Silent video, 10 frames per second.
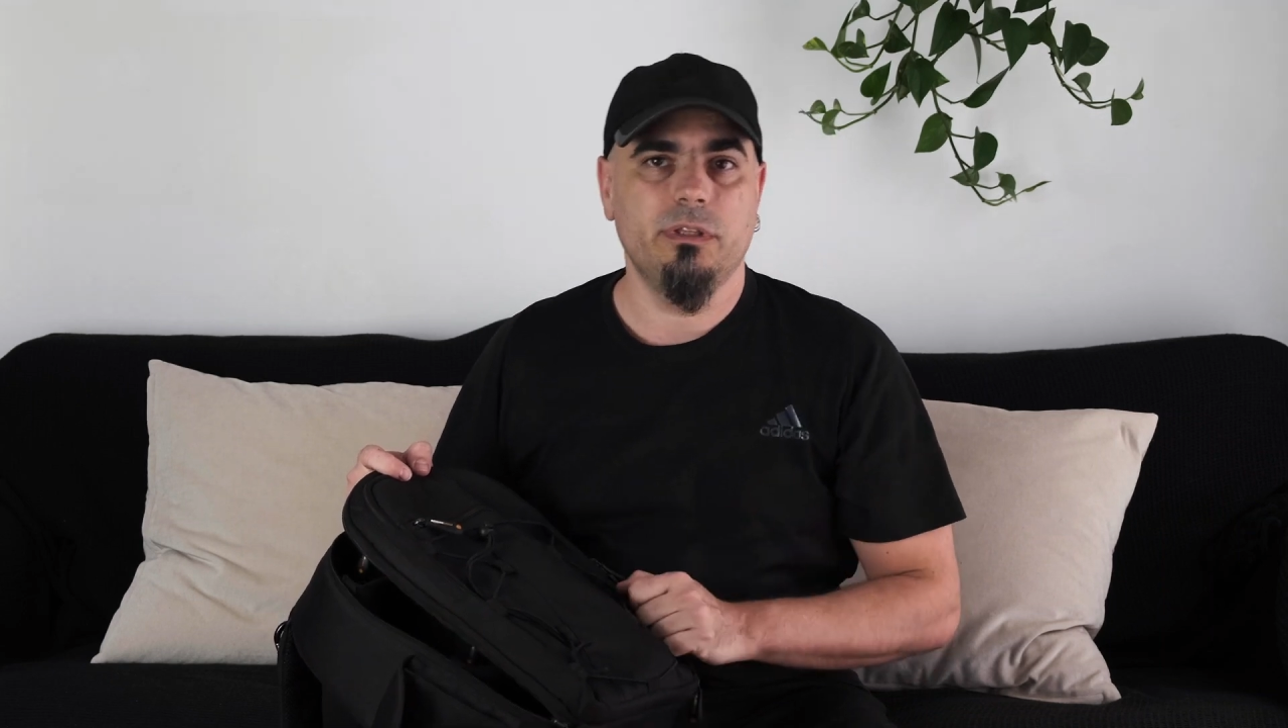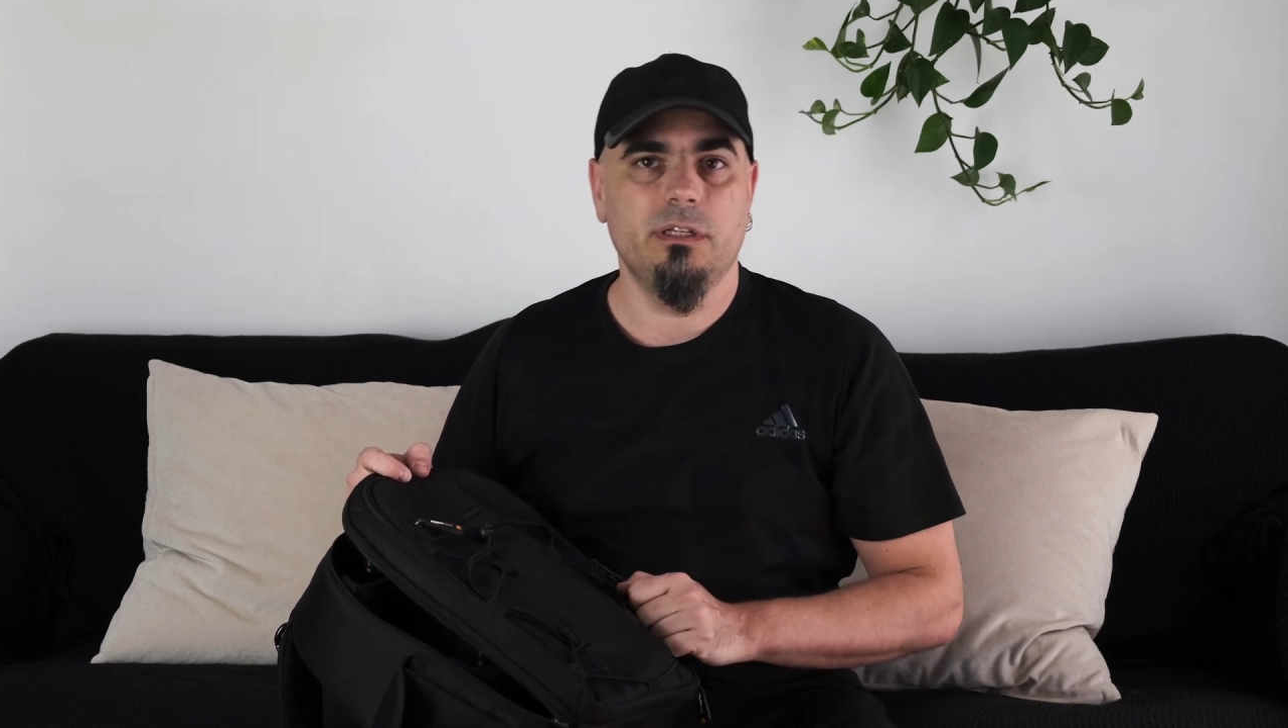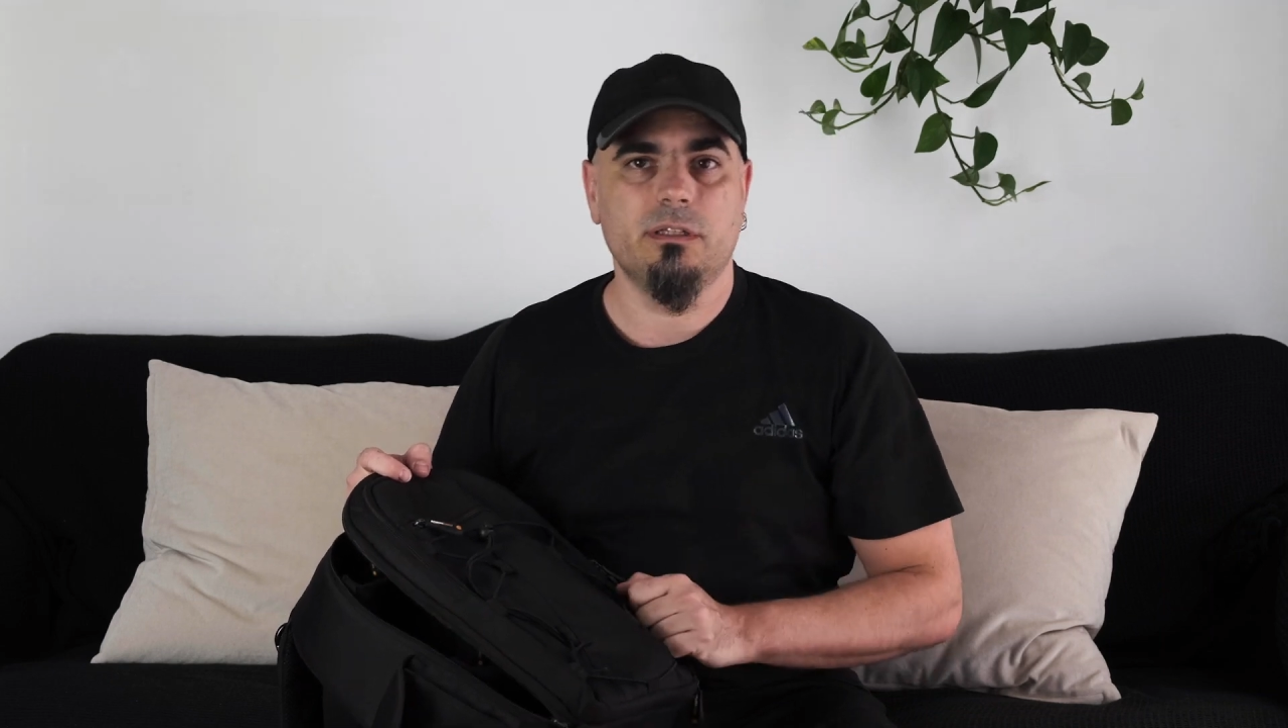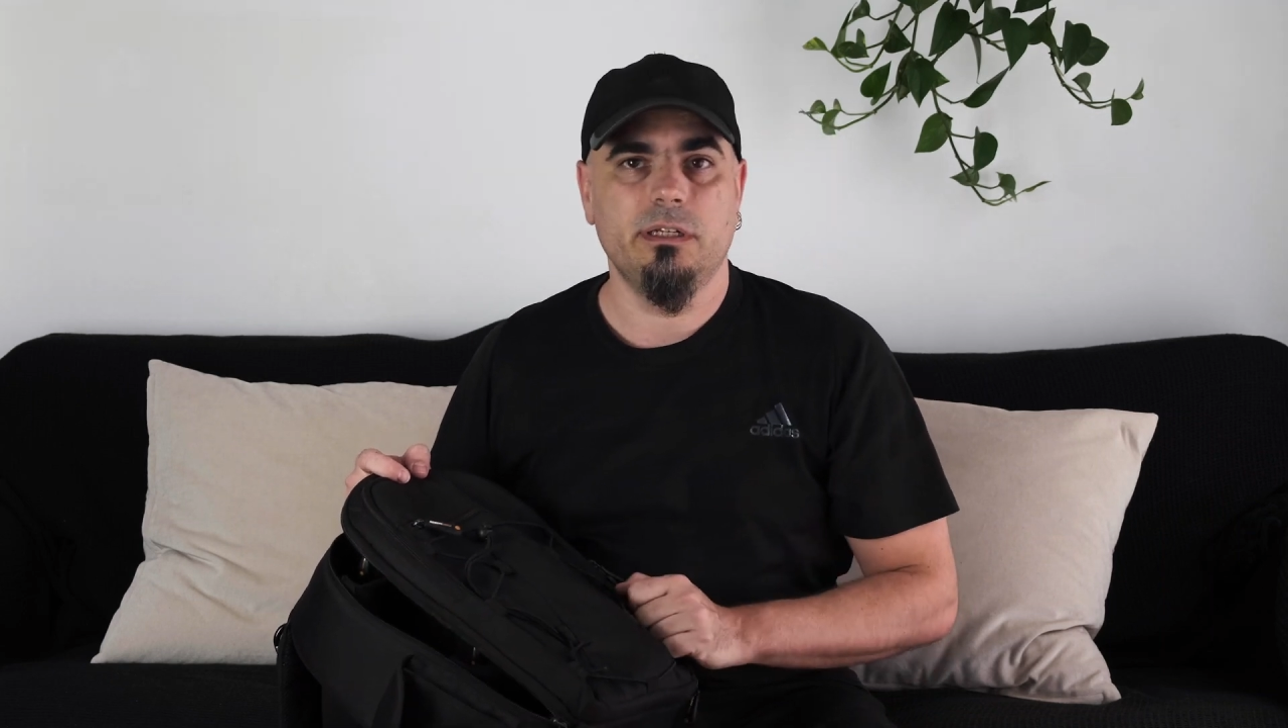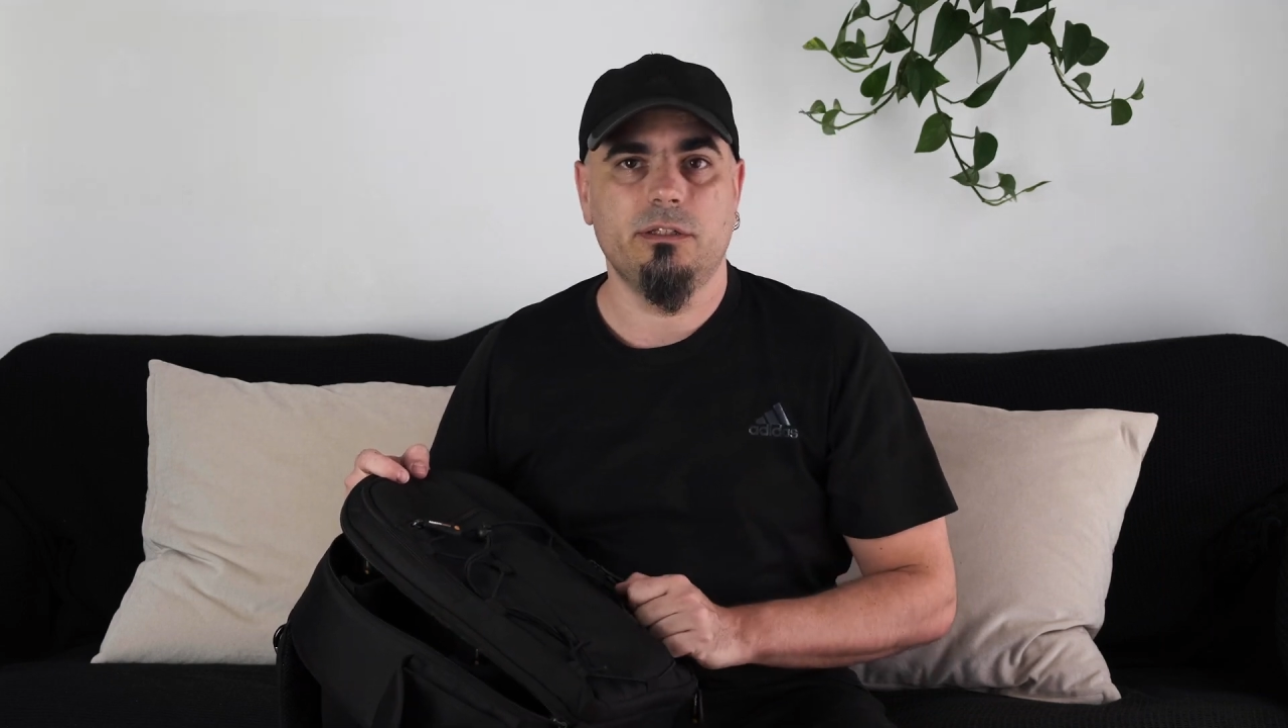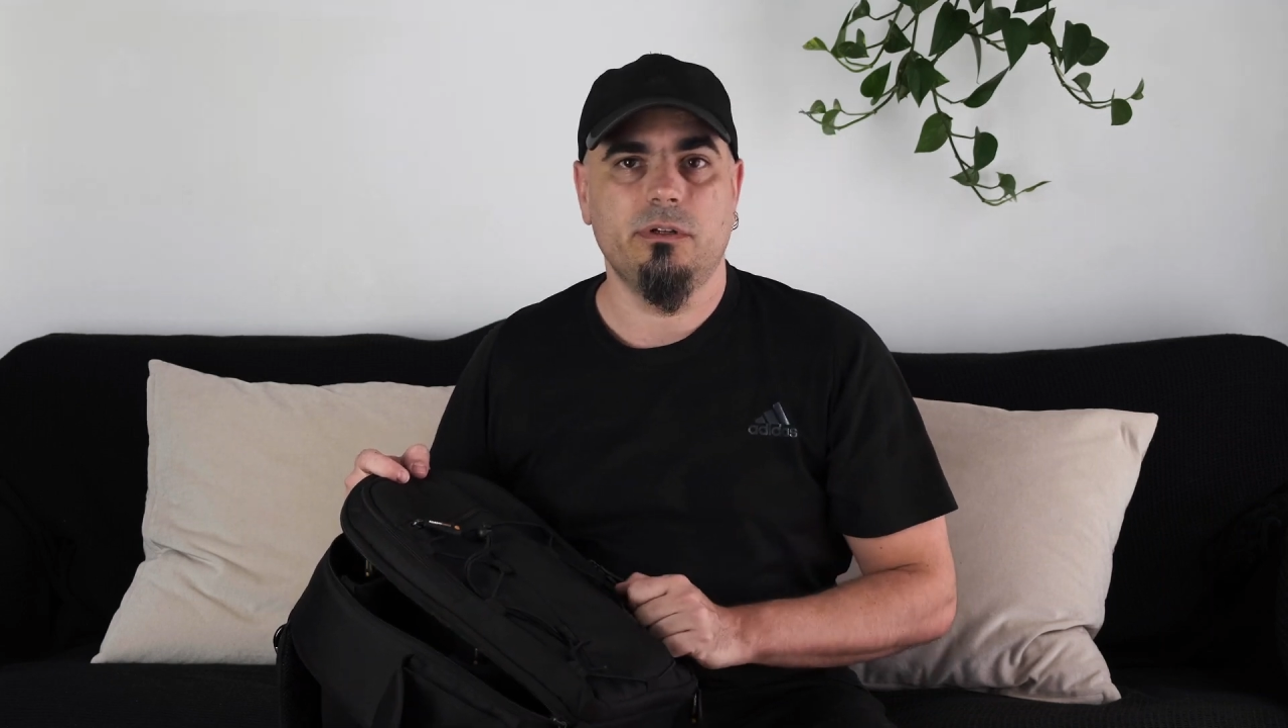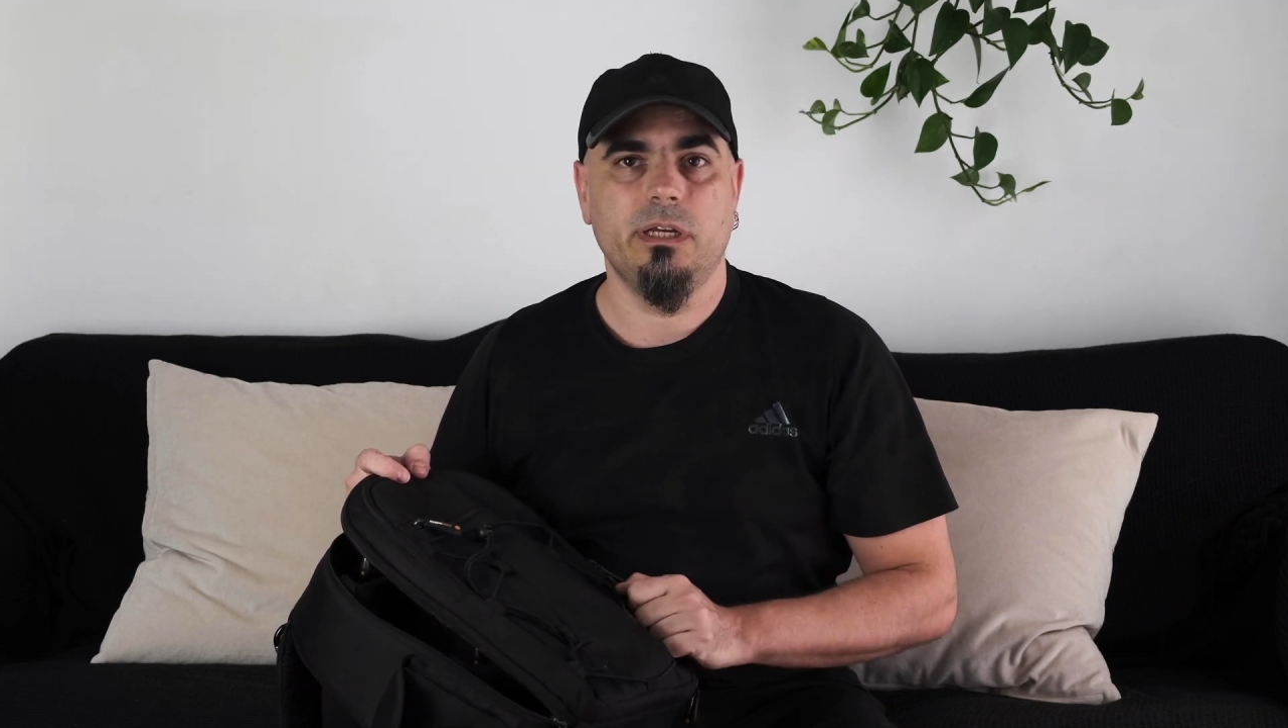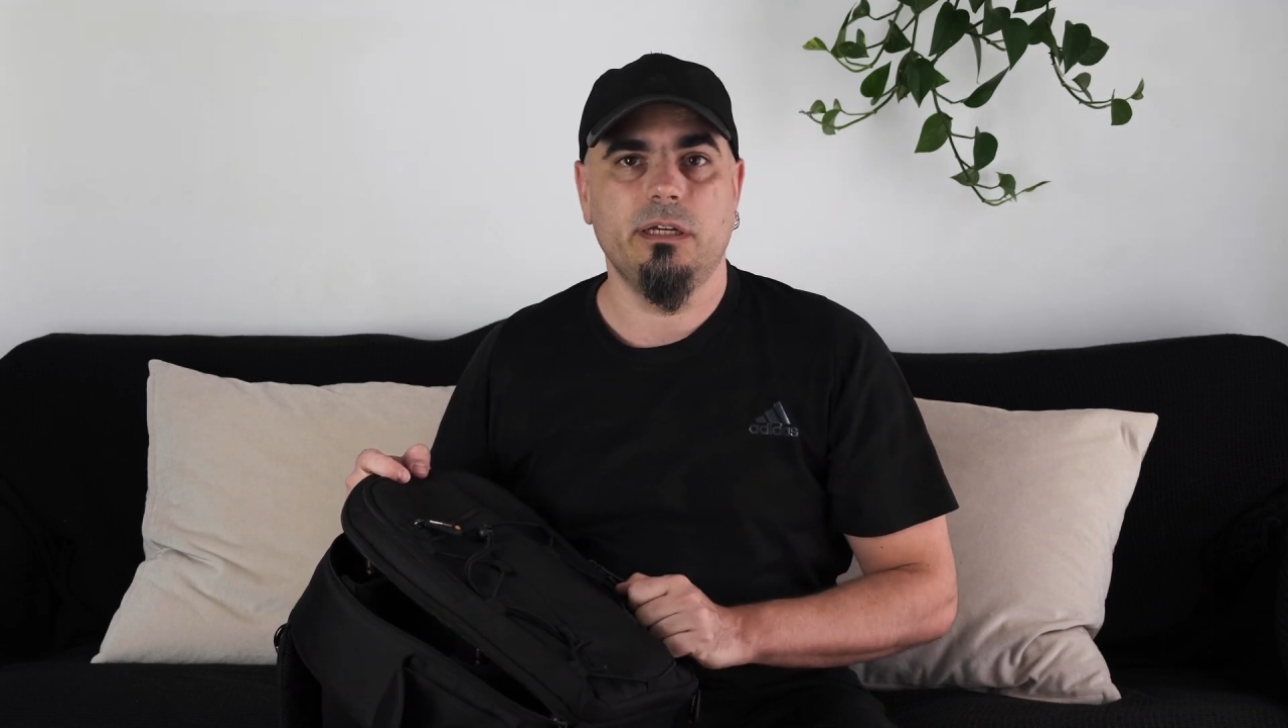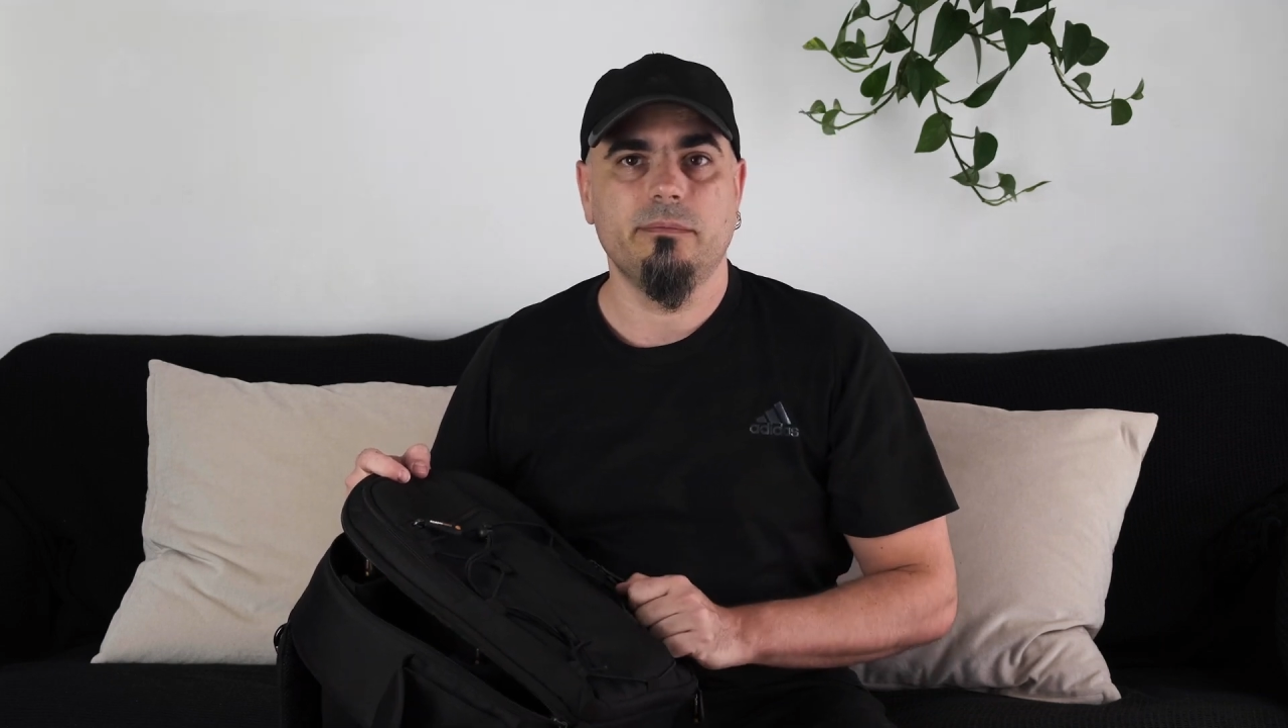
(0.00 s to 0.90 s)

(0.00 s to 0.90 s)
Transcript: this list today.